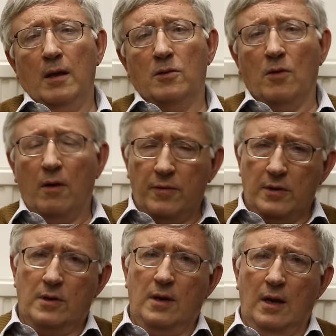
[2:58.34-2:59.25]
he's
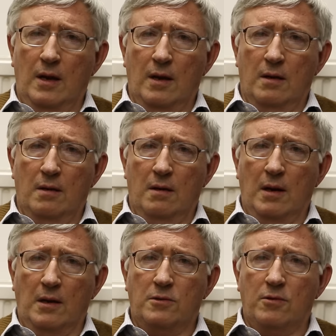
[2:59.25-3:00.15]
obviously
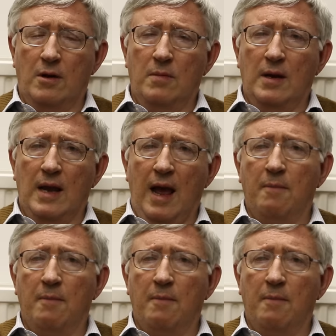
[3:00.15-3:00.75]
an extremely